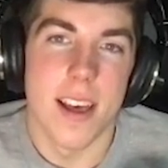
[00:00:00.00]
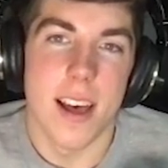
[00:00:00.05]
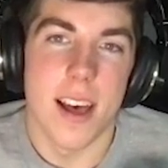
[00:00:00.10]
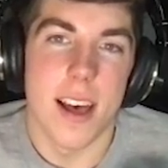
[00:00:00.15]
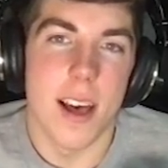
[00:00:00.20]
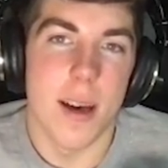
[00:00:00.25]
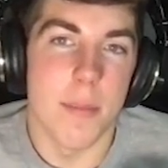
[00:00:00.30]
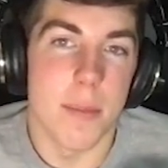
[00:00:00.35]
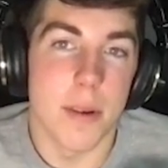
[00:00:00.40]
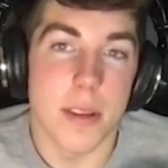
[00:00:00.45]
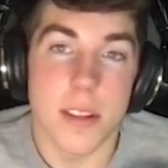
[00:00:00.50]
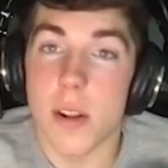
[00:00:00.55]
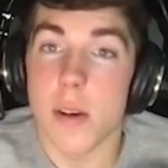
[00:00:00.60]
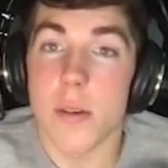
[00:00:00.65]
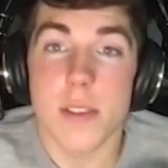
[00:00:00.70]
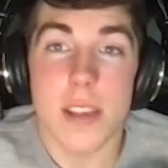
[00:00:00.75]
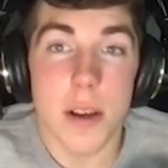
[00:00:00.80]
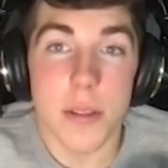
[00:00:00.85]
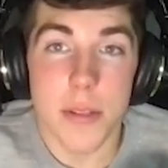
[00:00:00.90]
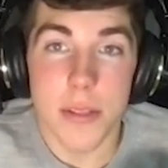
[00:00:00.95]
But
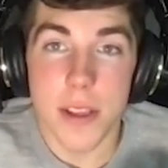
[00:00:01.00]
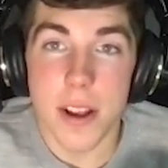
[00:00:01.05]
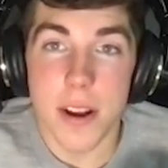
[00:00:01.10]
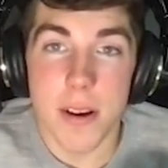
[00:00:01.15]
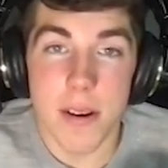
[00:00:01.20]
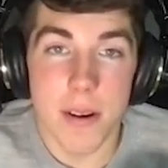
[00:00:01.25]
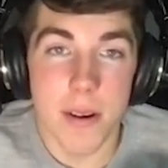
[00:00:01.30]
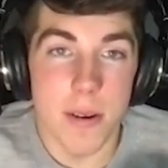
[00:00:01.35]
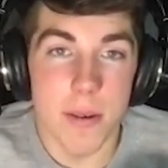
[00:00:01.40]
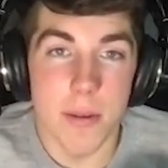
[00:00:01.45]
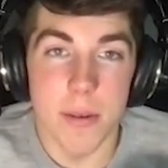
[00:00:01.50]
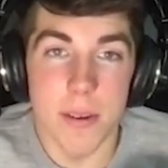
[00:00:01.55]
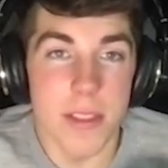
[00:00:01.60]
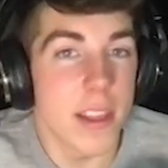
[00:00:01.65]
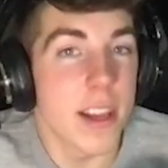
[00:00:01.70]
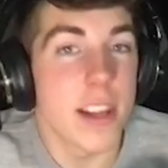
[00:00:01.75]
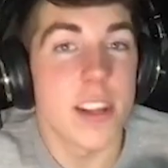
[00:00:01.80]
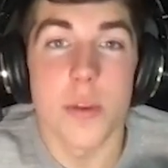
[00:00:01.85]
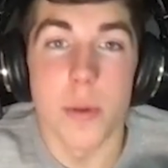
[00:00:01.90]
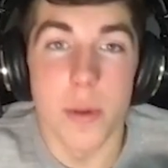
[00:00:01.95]
those out there with
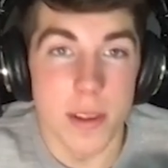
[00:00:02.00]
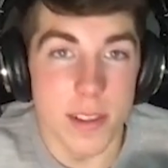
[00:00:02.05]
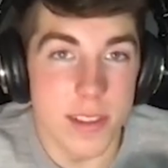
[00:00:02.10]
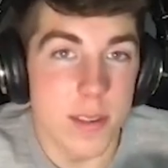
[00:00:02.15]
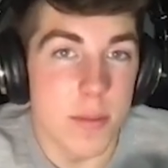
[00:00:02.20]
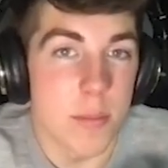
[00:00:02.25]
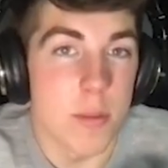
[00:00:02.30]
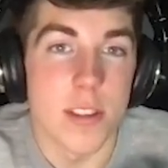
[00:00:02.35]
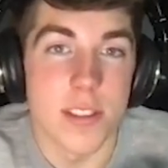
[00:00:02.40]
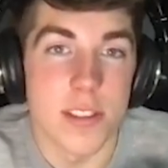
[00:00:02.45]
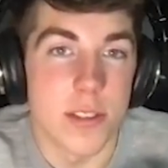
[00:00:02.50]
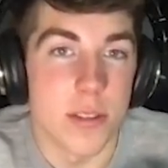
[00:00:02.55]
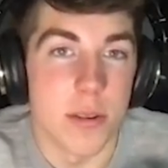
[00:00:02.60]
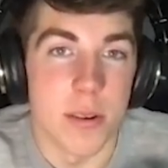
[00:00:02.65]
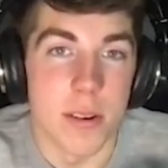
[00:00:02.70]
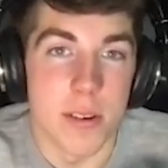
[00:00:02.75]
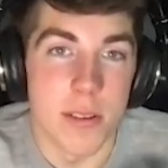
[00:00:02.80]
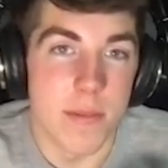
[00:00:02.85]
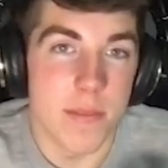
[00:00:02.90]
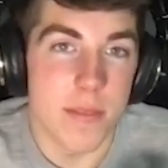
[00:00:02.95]
Asia Wilson, Bree
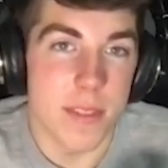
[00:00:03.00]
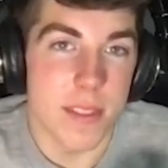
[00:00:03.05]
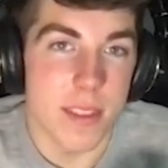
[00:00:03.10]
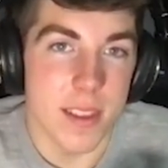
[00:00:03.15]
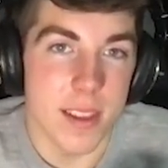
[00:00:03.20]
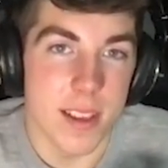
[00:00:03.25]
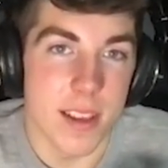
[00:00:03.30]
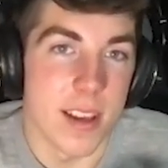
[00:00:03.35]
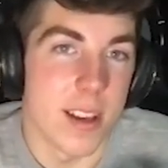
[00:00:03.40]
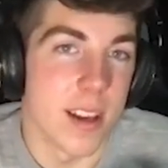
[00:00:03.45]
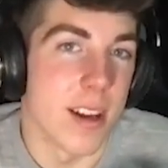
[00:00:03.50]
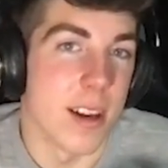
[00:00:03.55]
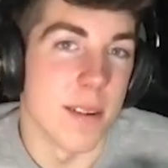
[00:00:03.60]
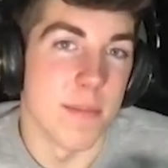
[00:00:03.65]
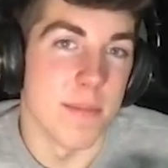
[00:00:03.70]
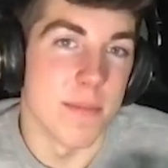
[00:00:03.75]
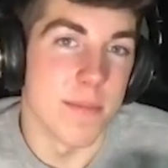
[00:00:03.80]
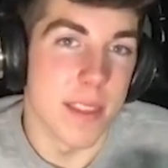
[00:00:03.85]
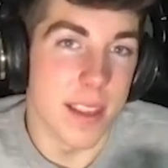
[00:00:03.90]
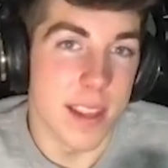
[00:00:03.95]
Stewart,
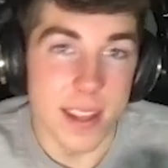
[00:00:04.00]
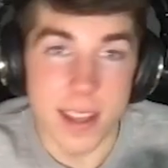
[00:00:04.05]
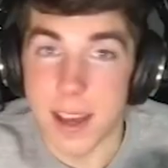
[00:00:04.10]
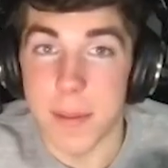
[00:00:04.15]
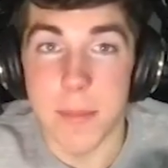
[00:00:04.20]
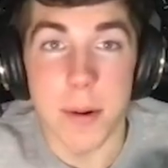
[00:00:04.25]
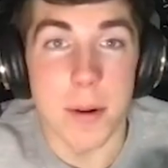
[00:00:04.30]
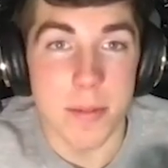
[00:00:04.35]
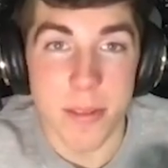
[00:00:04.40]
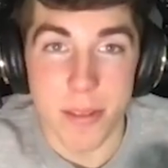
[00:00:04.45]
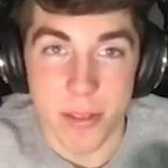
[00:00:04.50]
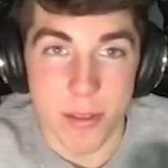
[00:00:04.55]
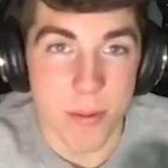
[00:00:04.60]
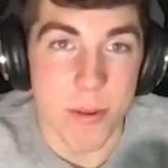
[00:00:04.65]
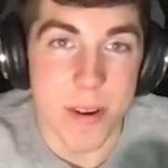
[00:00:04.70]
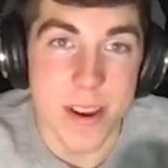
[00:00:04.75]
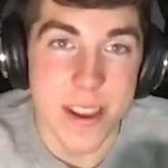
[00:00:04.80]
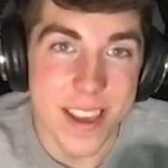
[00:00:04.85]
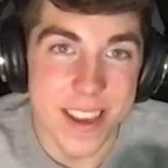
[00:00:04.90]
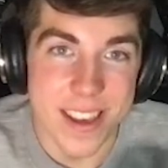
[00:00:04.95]
I'm up to
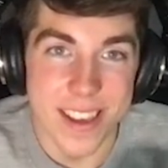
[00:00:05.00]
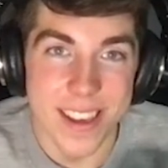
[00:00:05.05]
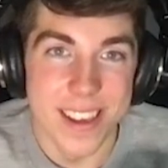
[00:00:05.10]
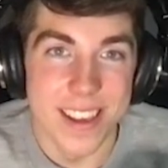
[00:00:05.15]
3.